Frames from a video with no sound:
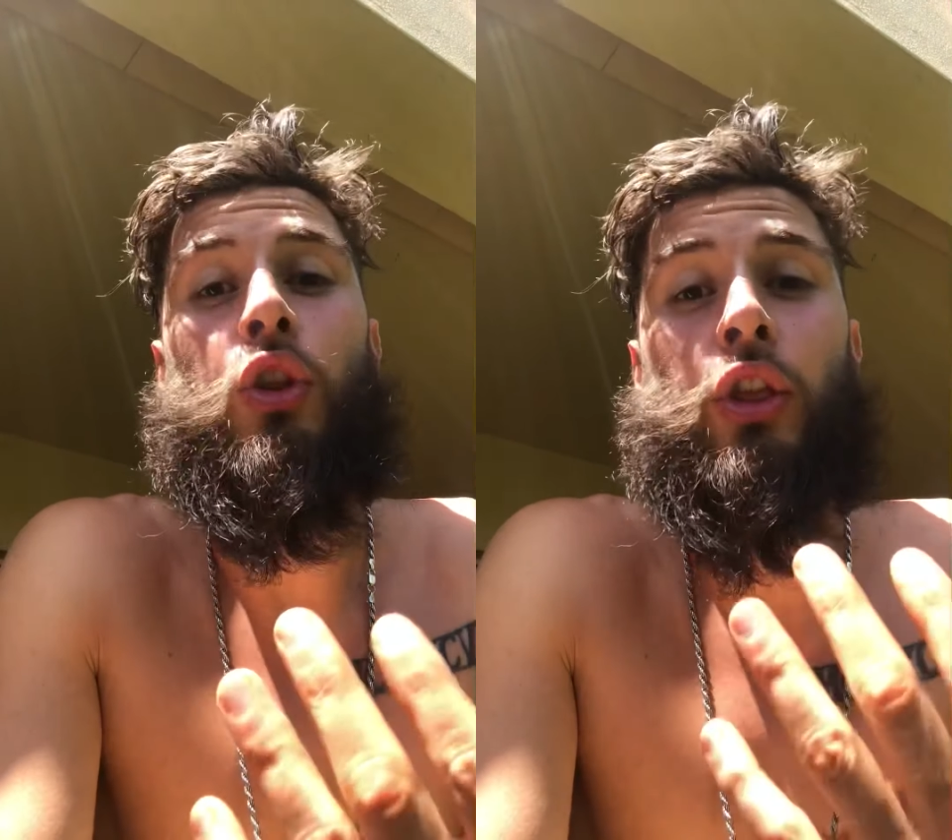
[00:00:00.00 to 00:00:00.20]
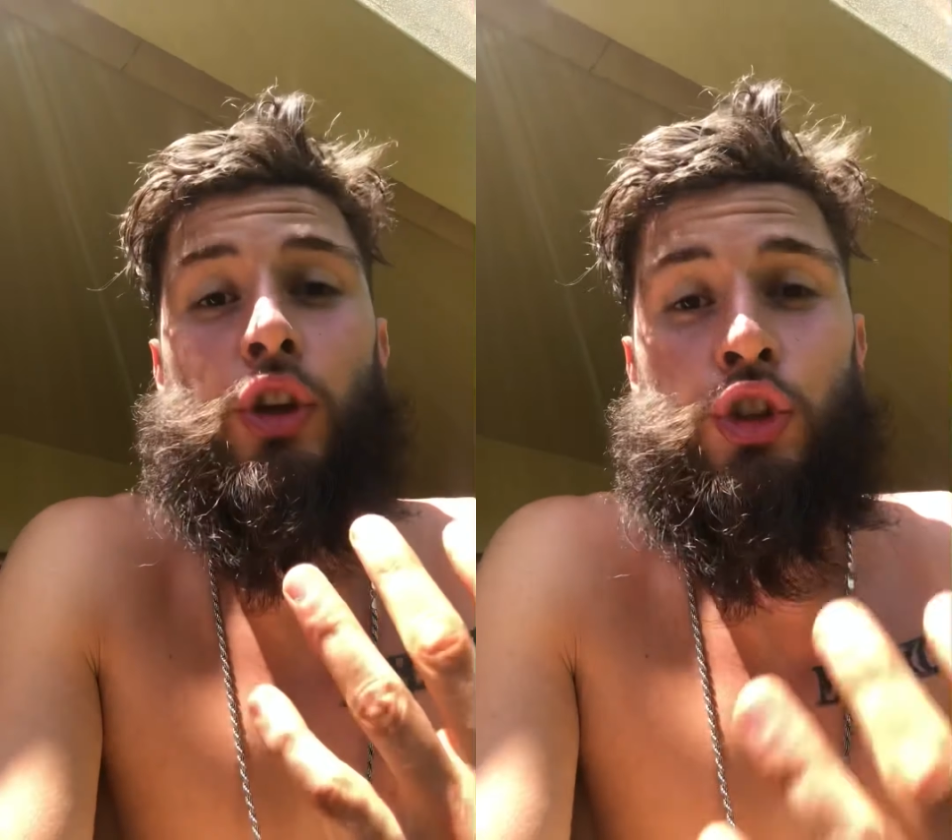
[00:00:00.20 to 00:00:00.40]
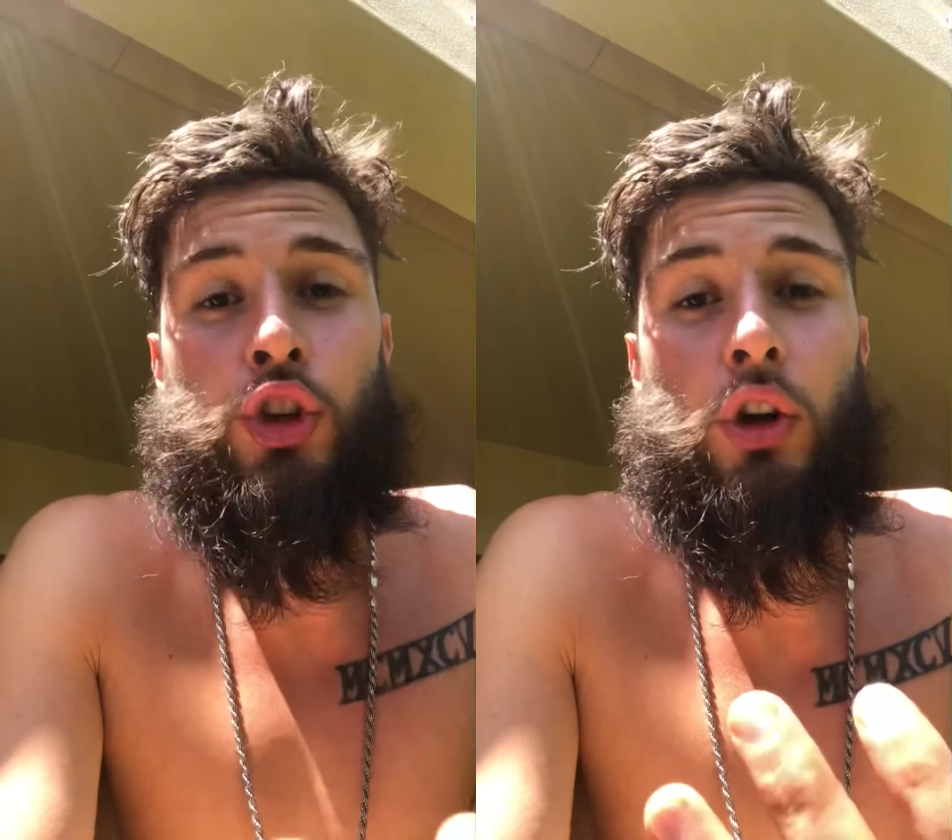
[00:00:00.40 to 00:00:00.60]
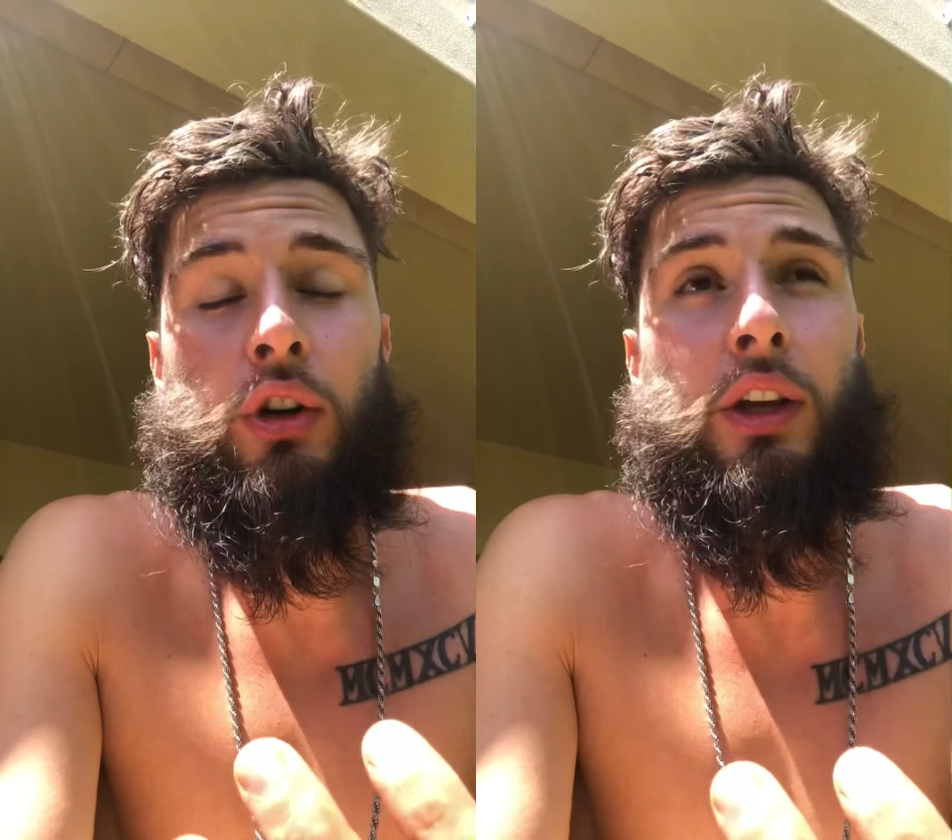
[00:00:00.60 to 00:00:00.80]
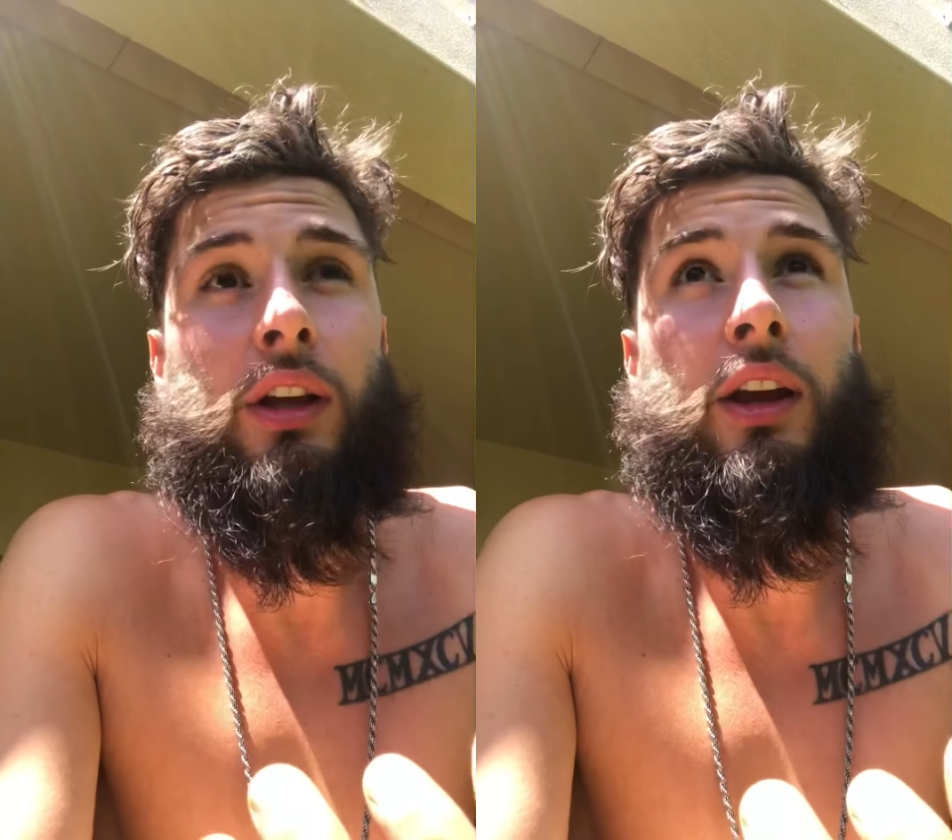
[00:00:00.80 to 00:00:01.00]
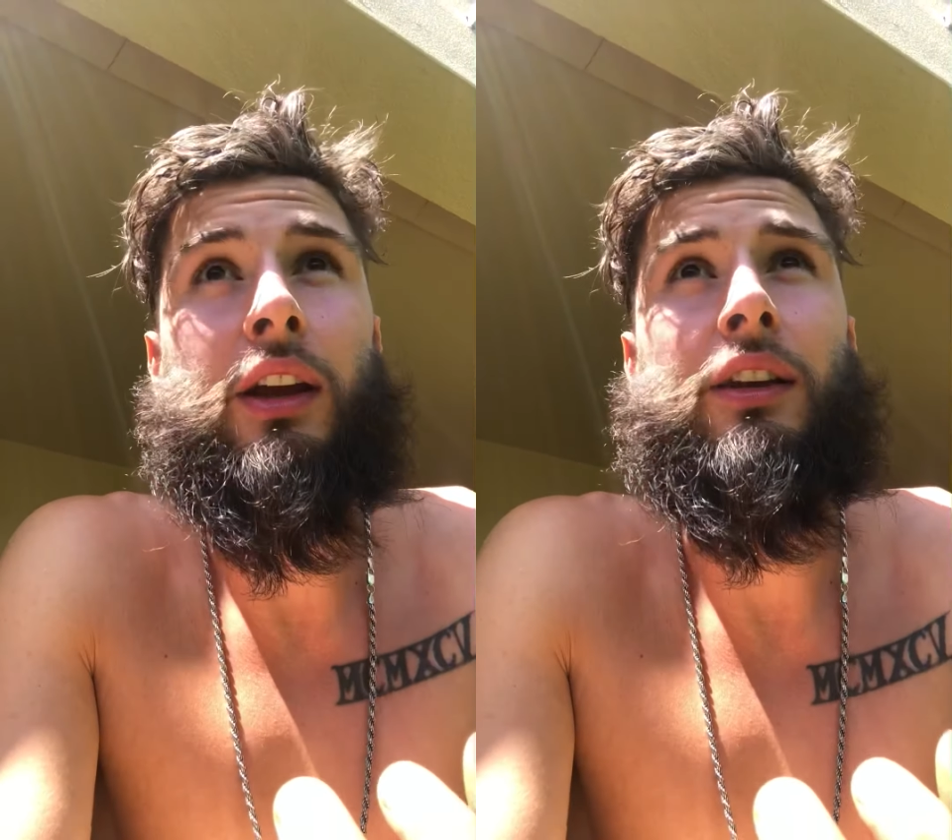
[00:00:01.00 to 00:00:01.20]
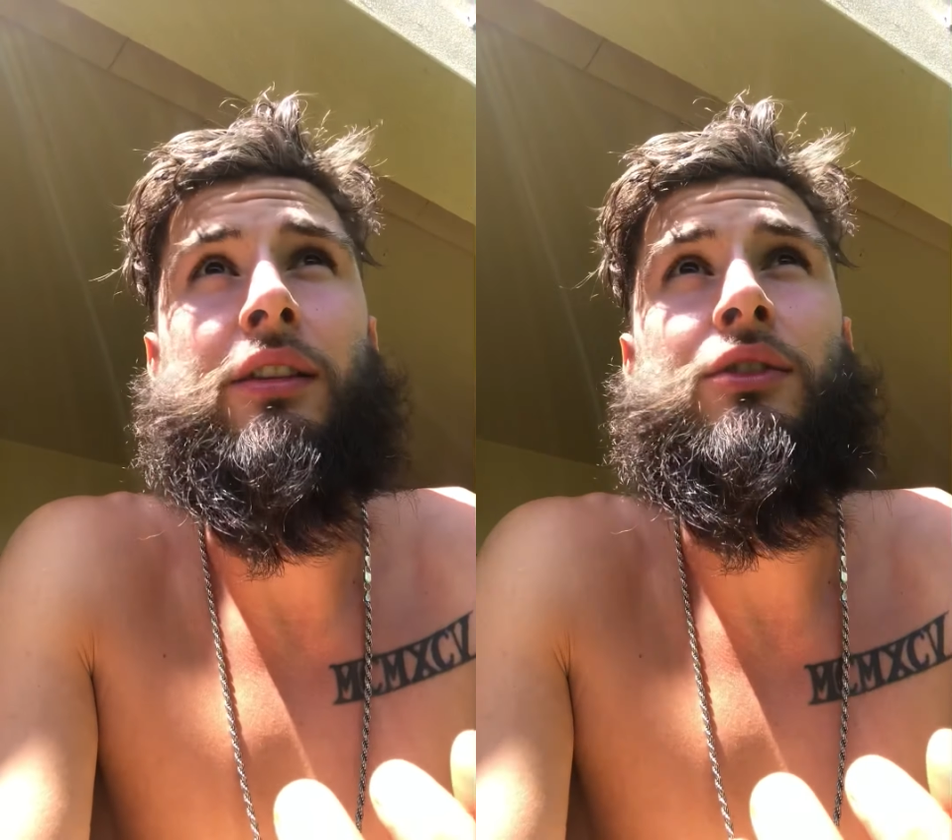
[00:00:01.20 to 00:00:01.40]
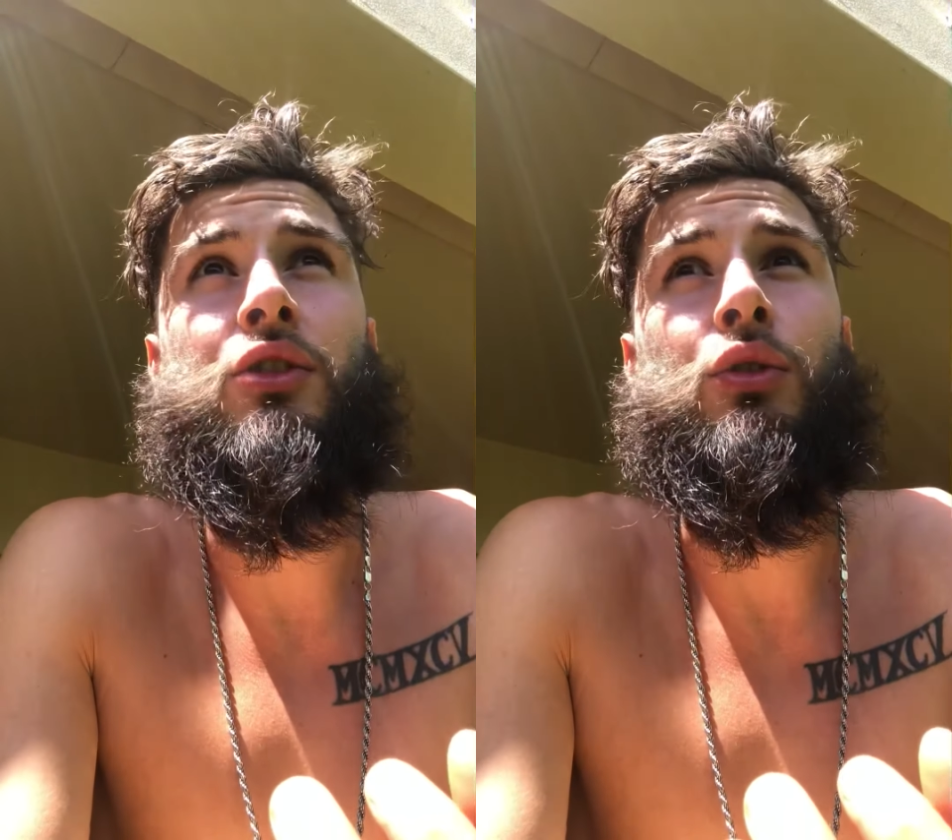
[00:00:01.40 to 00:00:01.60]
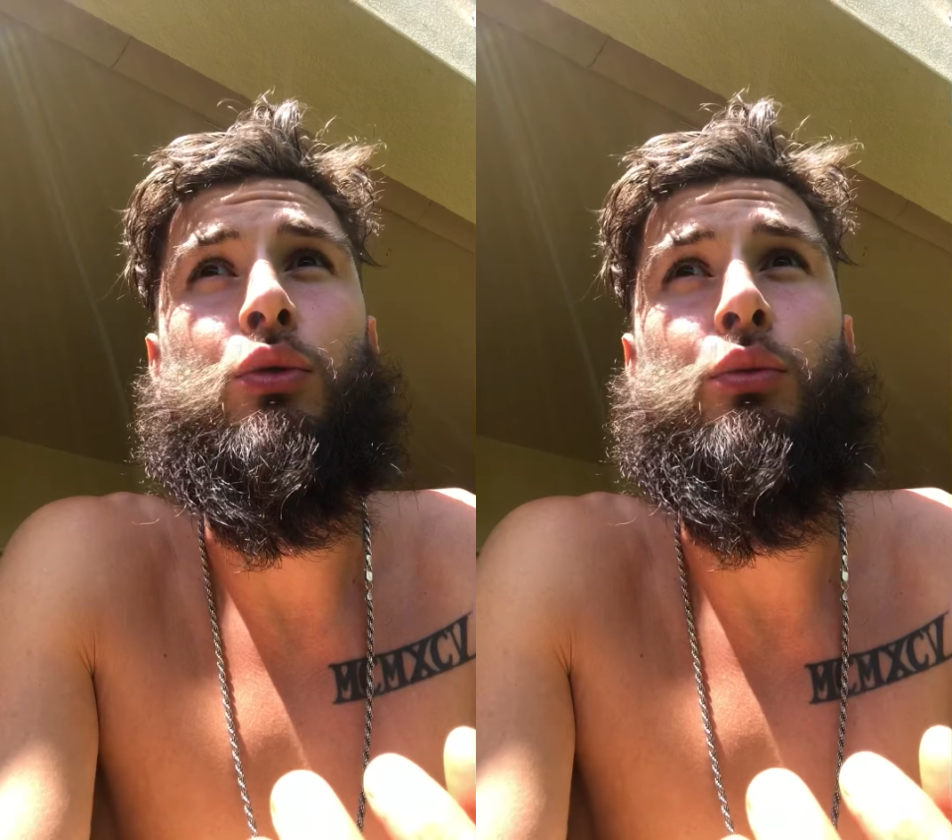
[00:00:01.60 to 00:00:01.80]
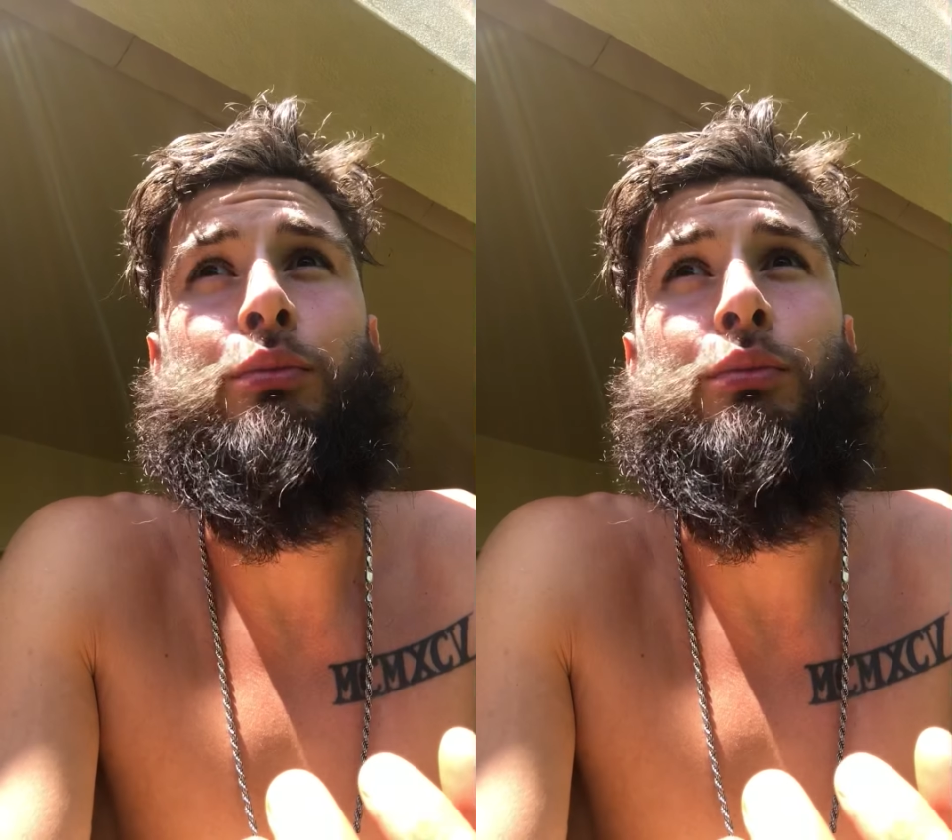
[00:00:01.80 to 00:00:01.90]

the journey, and to